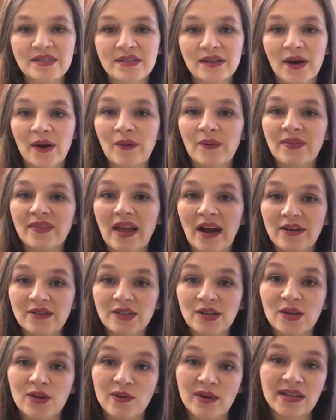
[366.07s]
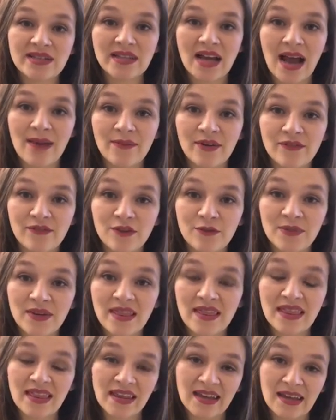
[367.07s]
So now is a great time if you've
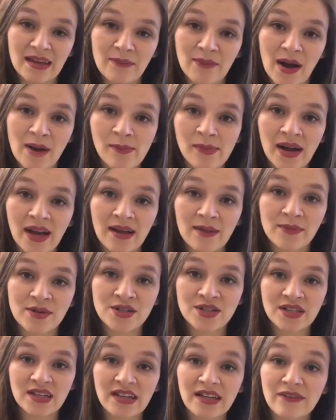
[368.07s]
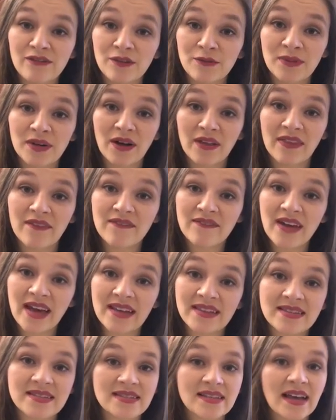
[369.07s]
been thinking about buying a machine, if you've been on the
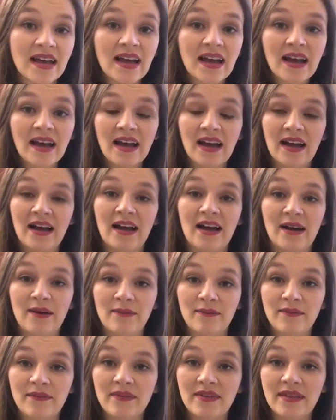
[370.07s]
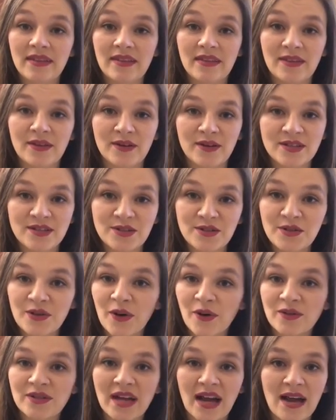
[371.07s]
fence. There is
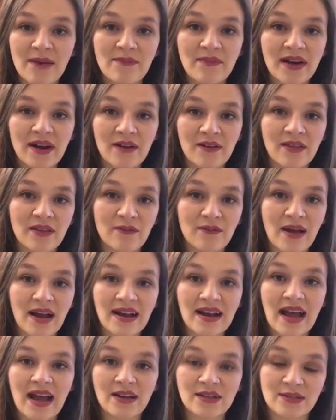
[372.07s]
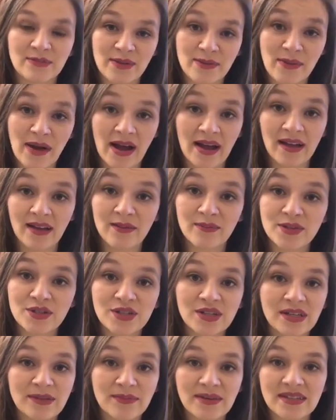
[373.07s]
no time better than right now to be buying a
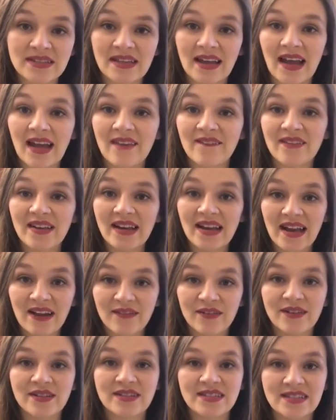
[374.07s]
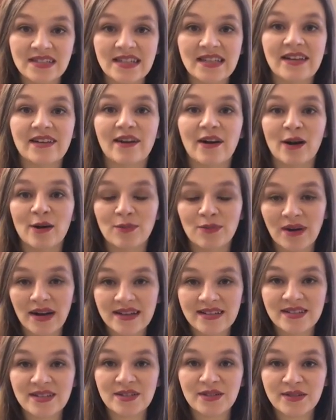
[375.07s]
machine, because I have never seen our
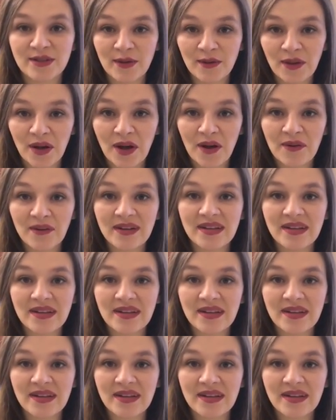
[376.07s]
prices so low.